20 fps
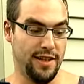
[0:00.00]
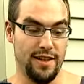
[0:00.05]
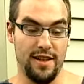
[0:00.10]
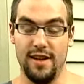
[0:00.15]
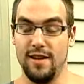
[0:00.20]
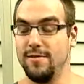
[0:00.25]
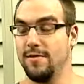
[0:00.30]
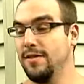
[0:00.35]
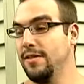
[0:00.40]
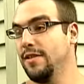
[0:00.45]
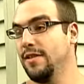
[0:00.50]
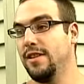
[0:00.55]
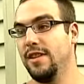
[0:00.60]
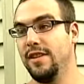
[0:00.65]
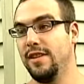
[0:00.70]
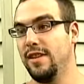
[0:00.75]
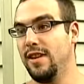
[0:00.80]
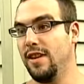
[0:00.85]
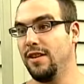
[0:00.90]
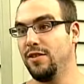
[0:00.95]
the house
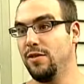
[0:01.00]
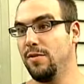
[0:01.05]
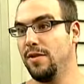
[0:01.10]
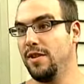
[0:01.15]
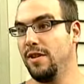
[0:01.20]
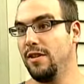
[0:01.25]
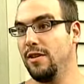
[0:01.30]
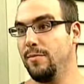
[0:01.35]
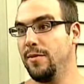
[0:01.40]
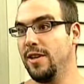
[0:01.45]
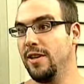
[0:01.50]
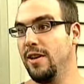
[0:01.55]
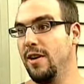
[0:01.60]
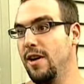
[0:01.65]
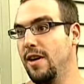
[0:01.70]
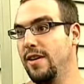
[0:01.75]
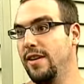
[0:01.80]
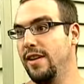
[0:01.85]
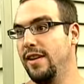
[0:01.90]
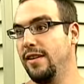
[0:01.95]
and uh, doing a little bit of
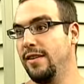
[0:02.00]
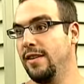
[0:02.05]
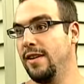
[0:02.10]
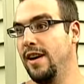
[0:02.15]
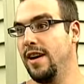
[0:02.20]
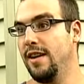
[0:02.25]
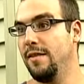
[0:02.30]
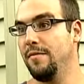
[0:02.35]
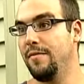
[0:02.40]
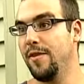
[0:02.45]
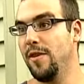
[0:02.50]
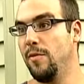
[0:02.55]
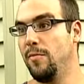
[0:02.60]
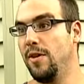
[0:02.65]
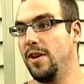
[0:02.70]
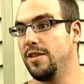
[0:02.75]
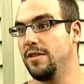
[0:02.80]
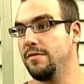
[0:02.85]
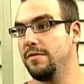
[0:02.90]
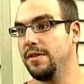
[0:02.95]
gardening. I didn't feel
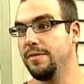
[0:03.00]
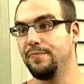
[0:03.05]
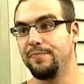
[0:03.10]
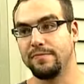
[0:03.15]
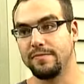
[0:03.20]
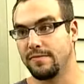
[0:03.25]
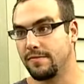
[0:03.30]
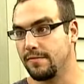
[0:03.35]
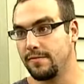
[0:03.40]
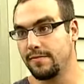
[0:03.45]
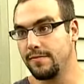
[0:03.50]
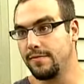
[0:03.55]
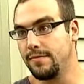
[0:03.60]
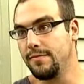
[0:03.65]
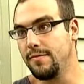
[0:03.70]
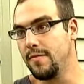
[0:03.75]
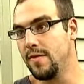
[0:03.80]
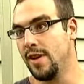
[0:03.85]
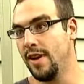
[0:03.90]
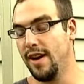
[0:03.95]
much of it
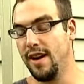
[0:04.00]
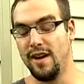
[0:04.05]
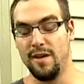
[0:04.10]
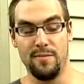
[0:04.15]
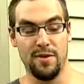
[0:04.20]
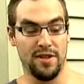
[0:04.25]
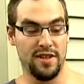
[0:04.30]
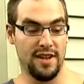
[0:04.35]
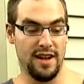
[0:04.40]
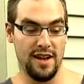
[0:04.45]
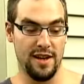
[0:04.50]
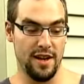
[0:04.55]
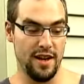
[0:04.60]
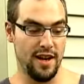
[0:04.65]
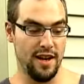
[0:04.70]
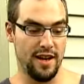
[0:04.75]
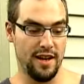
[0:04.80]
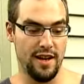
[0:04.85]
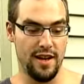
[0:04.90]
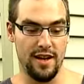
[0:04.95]
uh, but Tanya
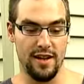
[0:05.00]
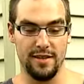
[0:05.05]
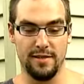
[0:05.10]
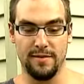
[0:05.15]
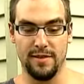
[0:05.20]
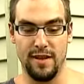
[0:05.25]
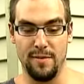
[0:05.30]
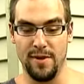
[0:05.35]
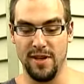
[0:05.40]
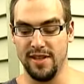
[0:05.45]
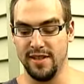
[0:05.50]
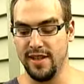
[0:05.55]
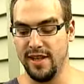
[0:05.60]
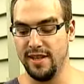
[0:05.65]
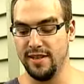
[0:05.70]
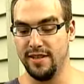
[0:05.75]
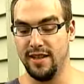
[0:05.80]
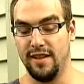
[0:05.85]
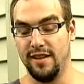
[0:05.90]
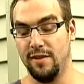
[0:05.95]
had uh, sent me a
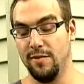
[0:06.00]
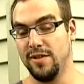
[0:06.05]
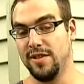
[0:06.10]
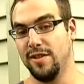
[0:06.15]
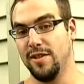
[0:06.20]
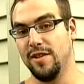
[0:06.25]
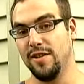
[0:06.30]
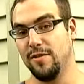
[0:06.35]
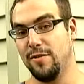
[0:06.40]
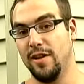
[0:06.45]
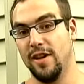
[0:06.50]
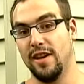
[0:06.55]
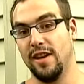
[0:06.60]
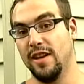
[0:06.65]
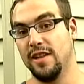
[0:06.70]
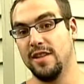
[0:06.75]
text saying there was an earthquake, and I